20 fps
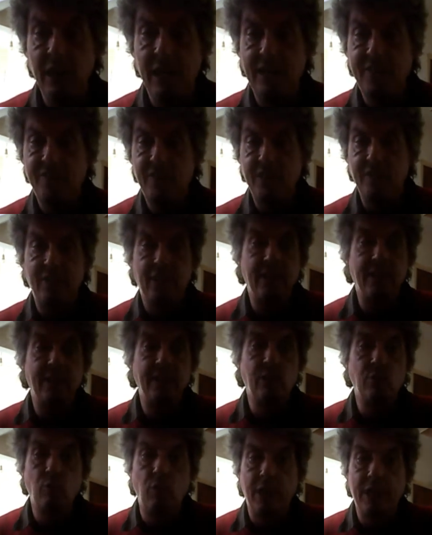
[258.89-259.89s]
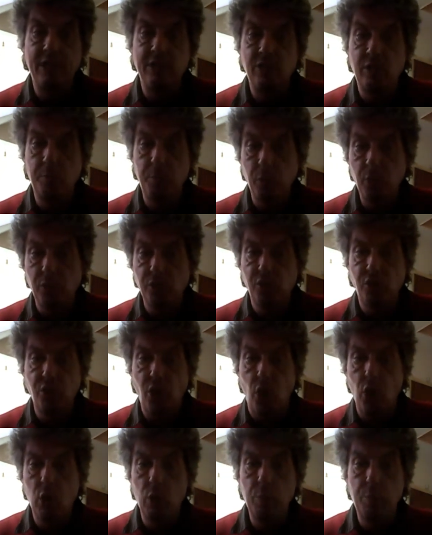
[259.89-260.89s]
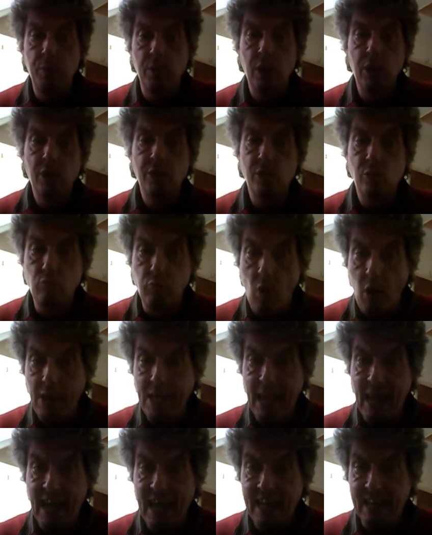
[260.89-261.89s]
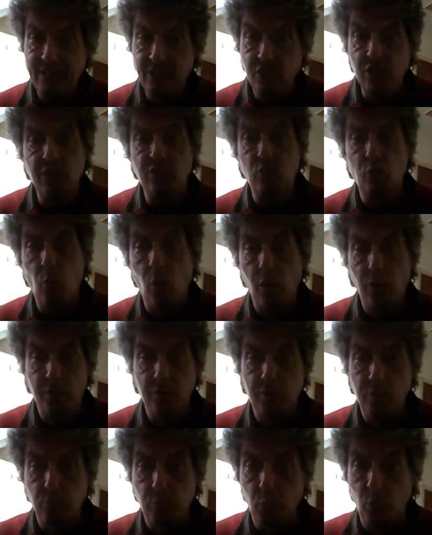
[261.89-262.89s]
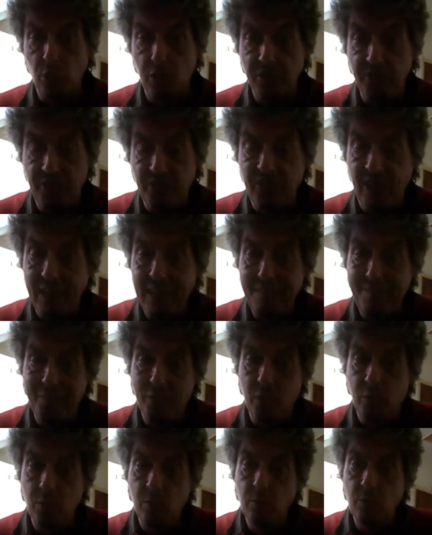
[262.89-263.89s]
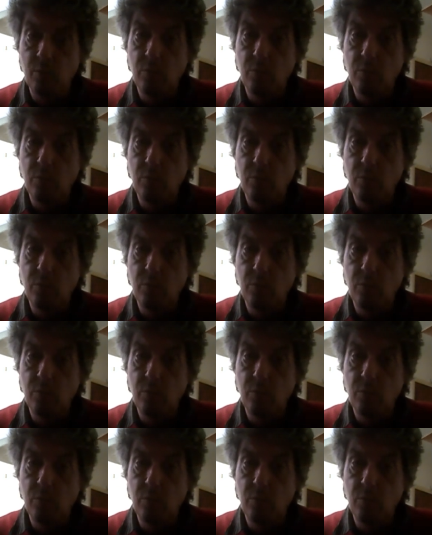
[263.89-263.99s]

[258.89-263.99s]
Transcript: In the book of Job, the right hand is what can save you.